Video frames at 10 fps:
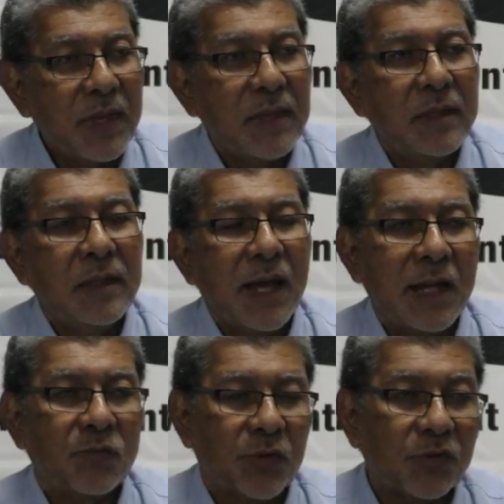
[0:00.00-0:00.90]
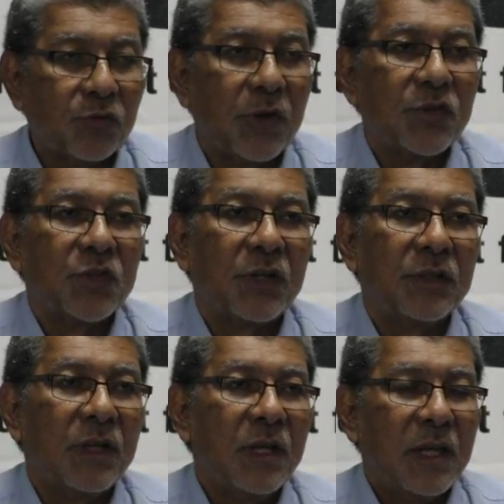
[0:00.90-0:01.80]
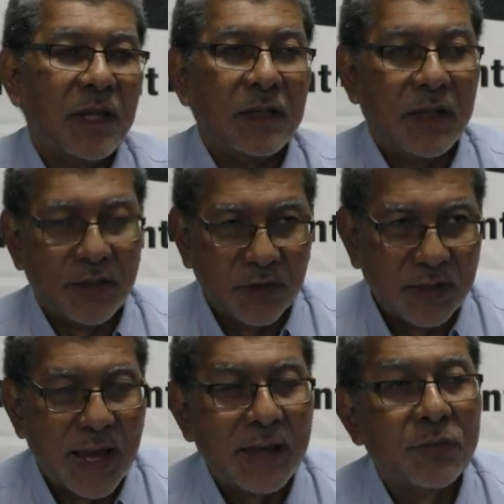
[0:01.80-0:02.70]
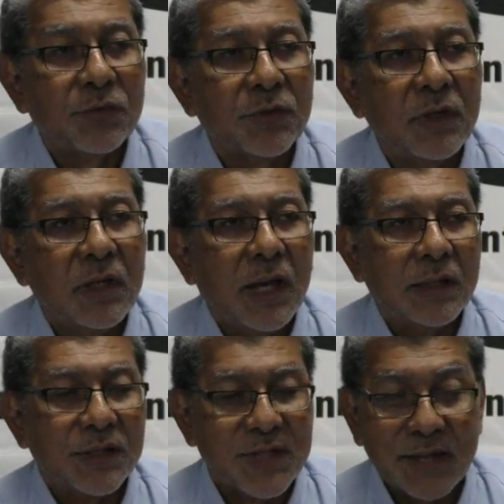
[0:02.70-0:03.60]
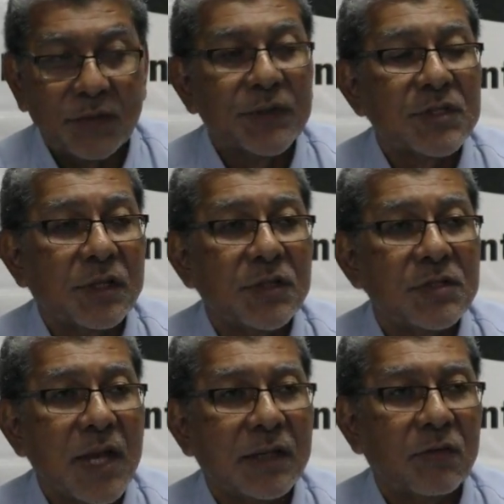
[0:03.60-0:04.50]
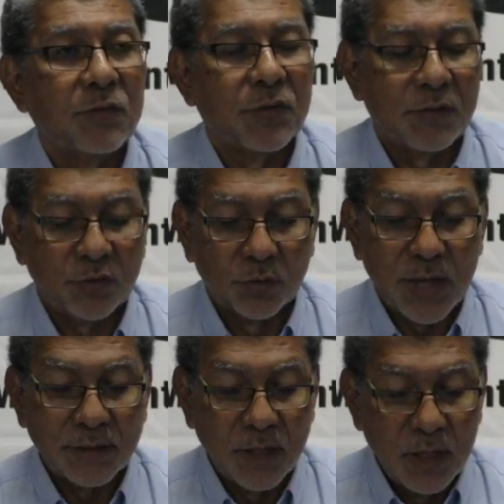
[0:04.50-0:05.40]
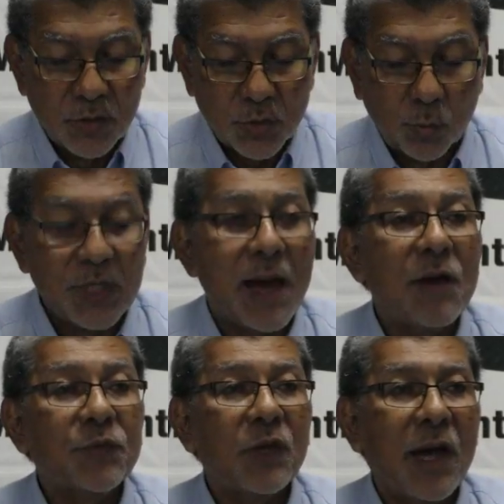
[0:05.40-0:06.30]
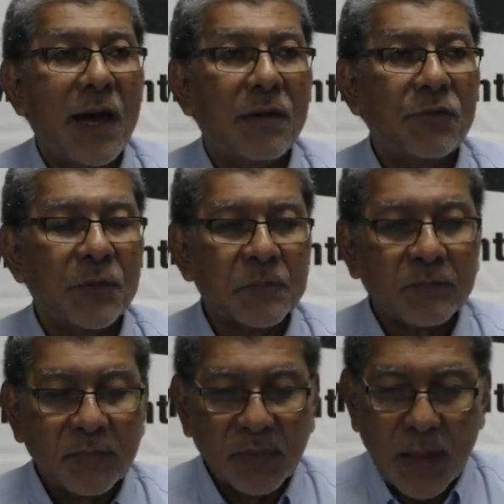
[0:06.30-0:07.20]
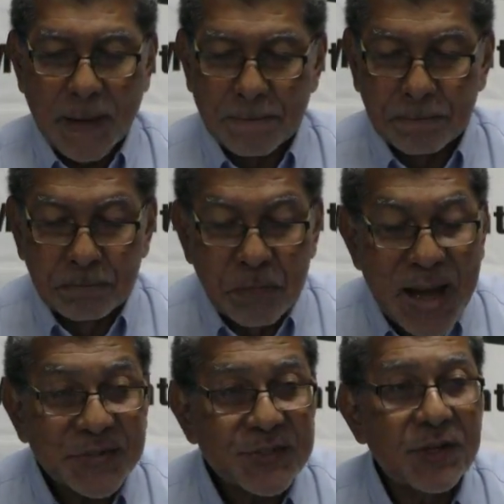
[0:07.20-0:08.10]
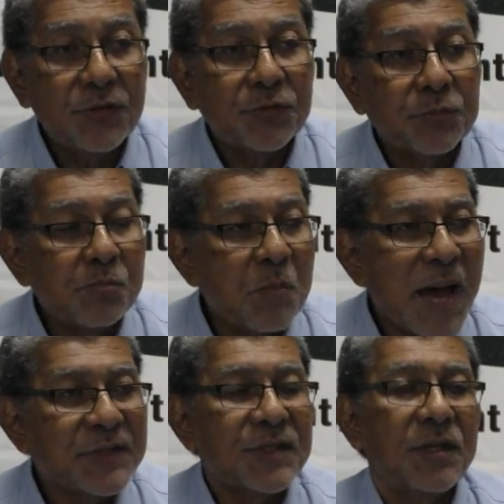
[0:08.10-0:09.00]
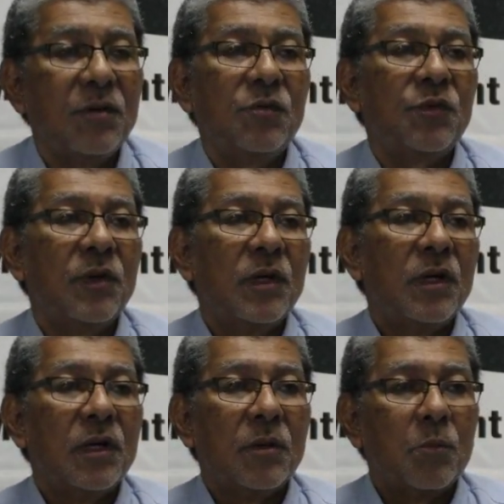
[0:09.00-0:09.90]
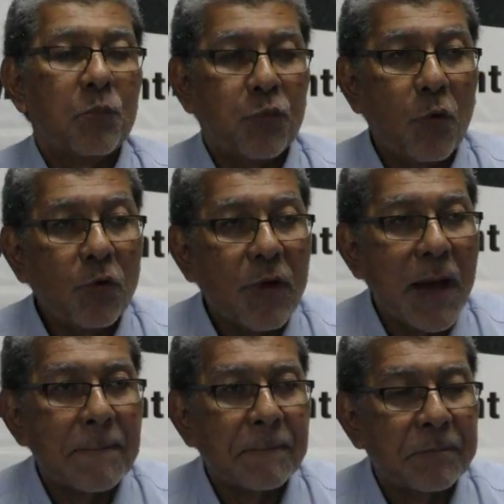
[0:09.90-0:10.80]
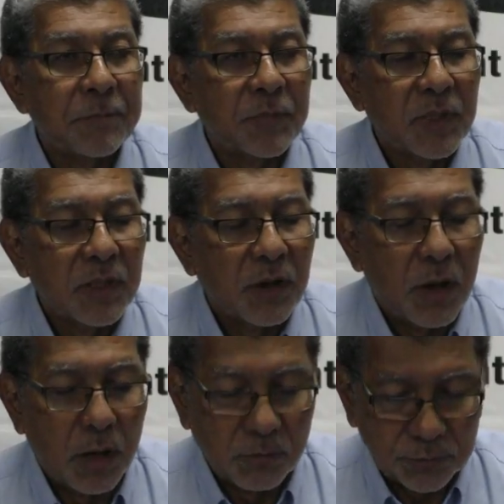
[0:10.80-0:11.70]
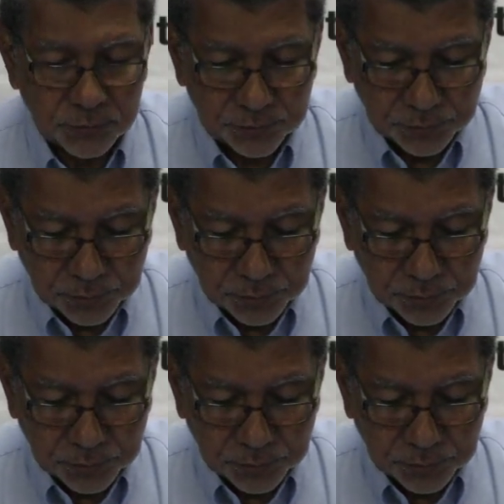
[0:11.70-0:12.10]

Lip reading: pain and frustration in later life. And there are scientific studies that have shown that. So we have to have a massive, massive program of